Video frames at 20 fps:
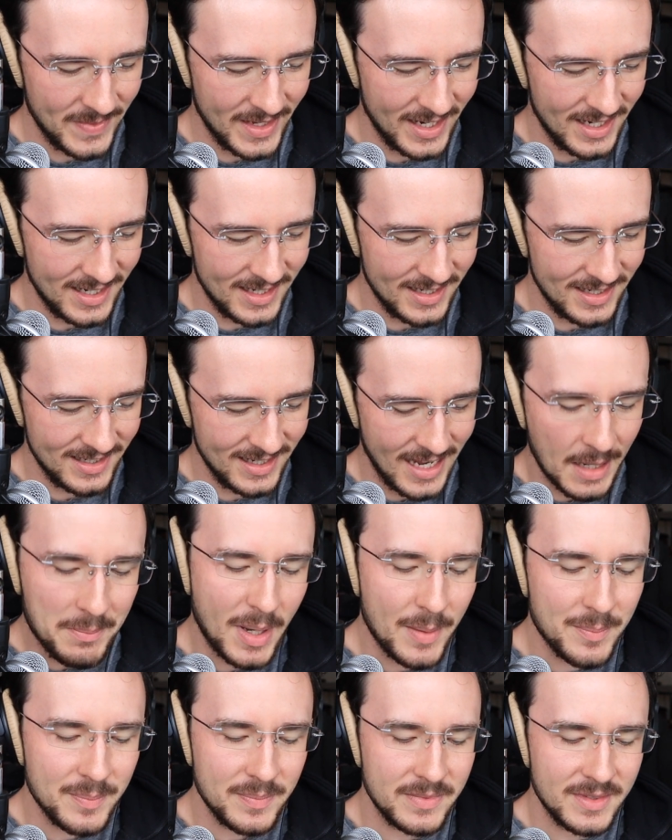
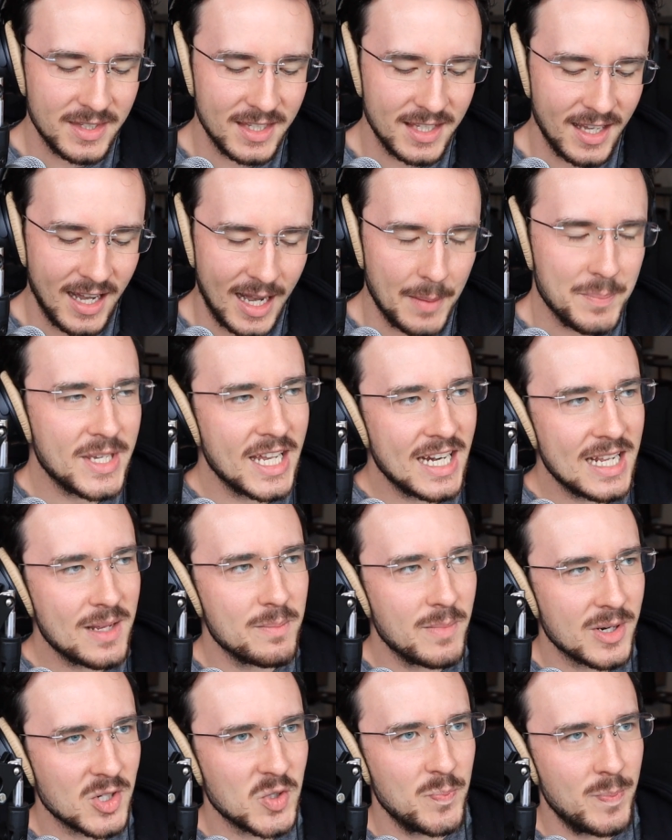I'm
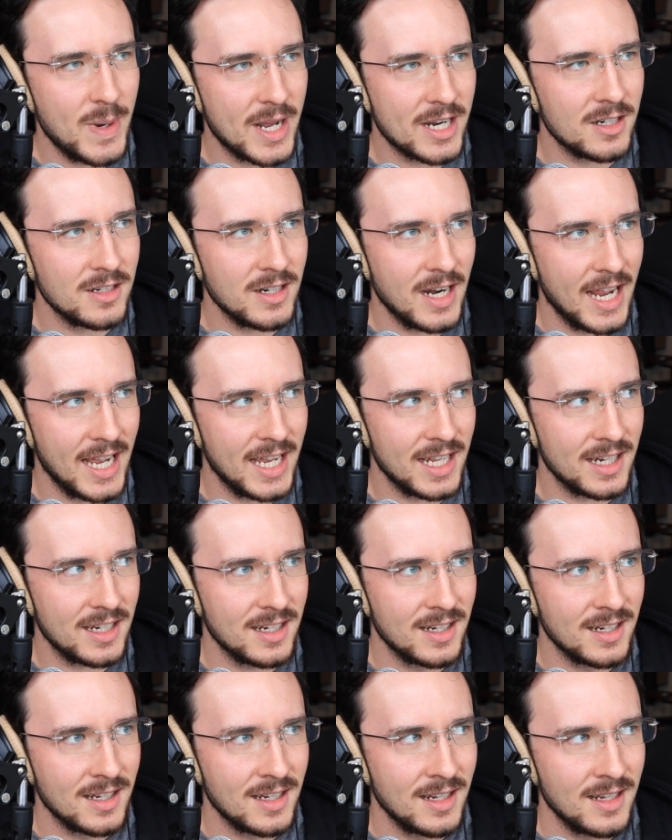getting much better
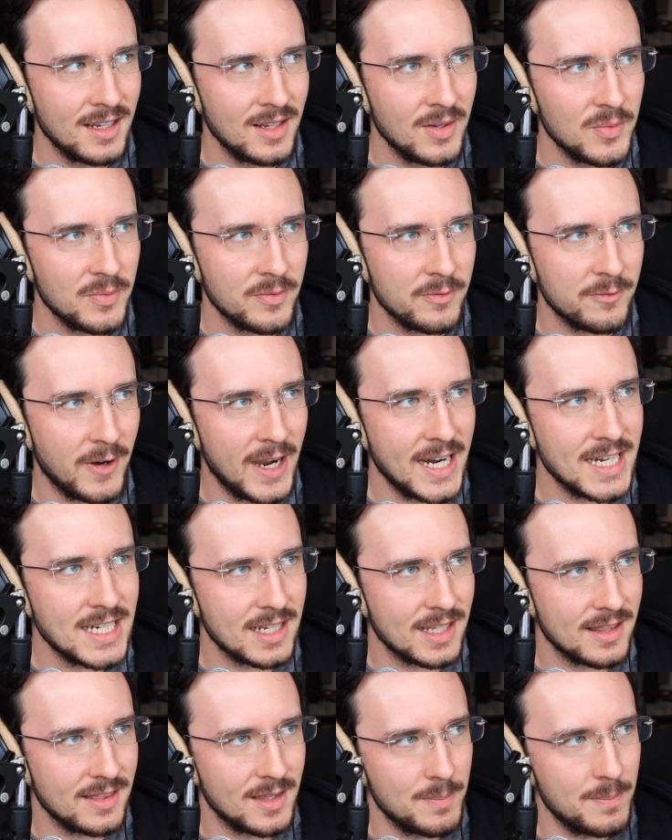at
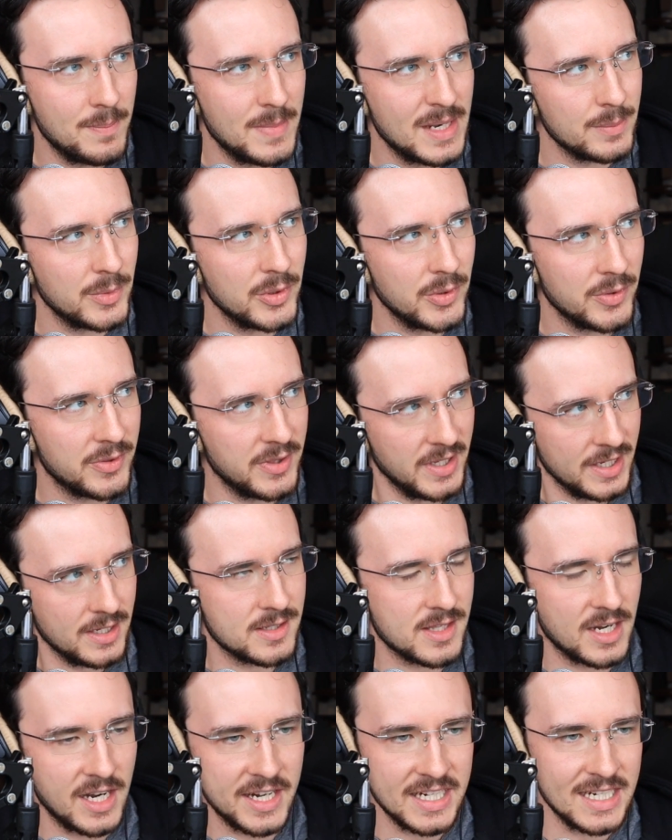finding the minimal
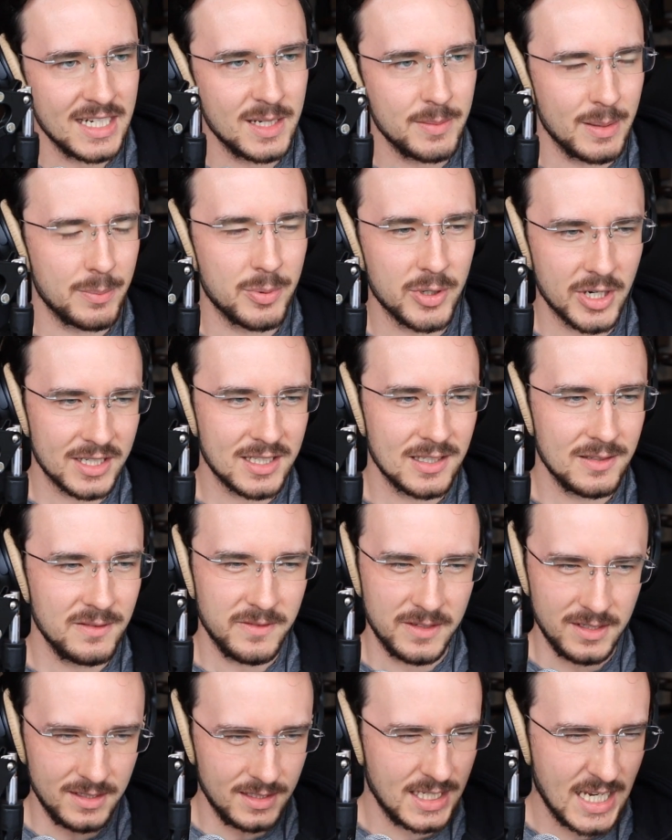things that I need to be
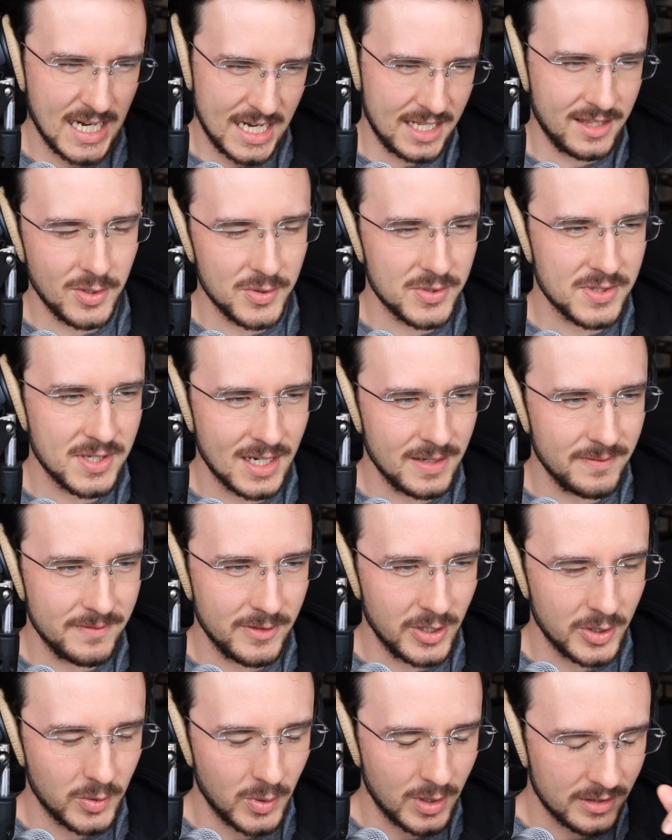productive and getting those set up
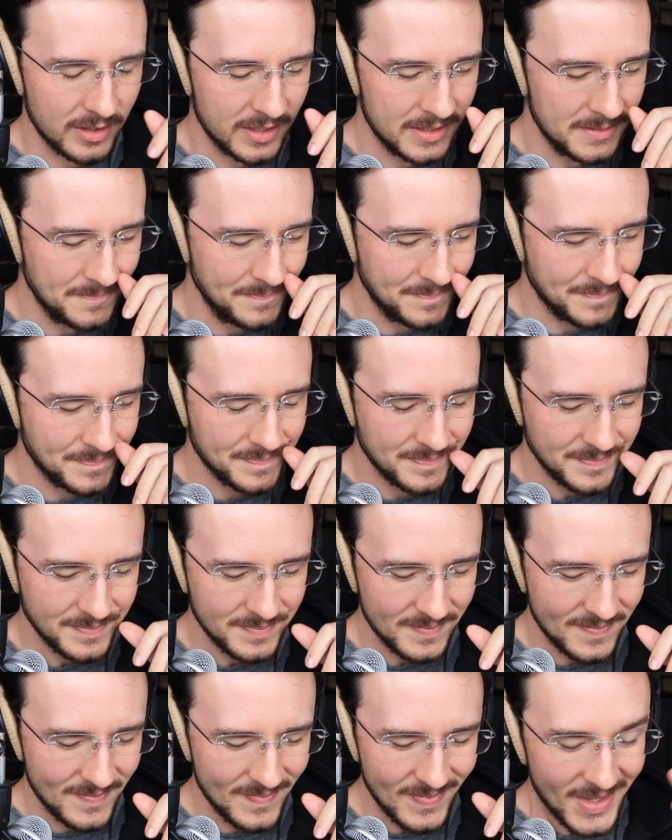very quickly.
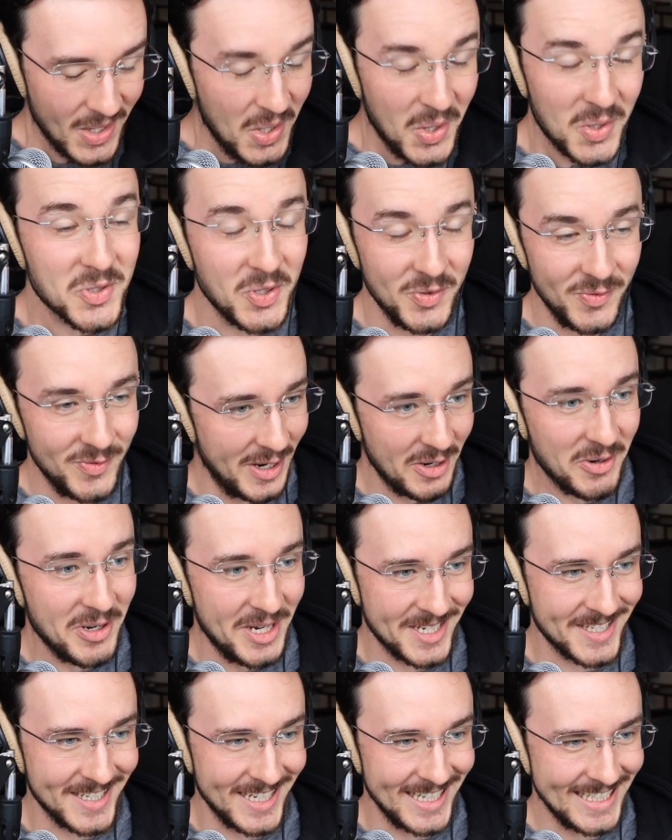Also
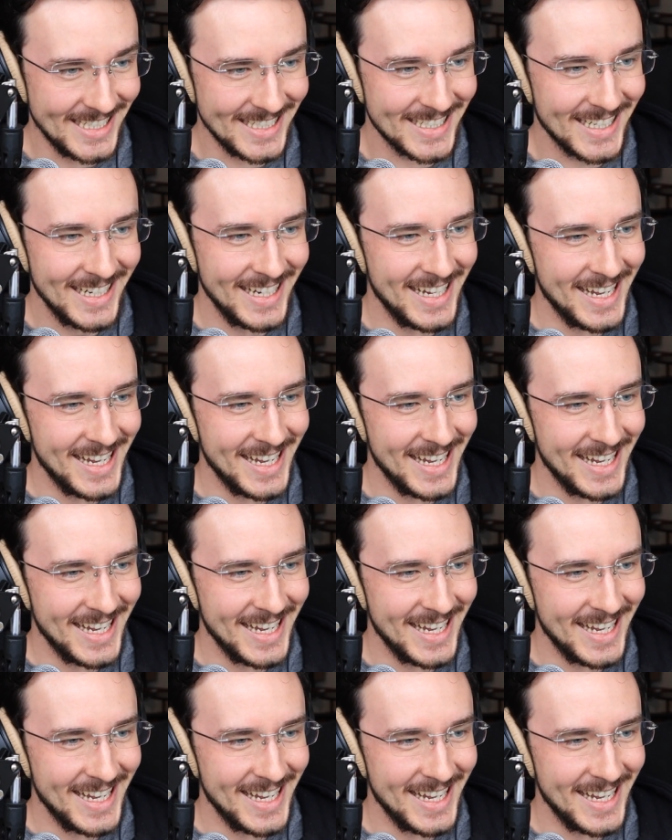very excited.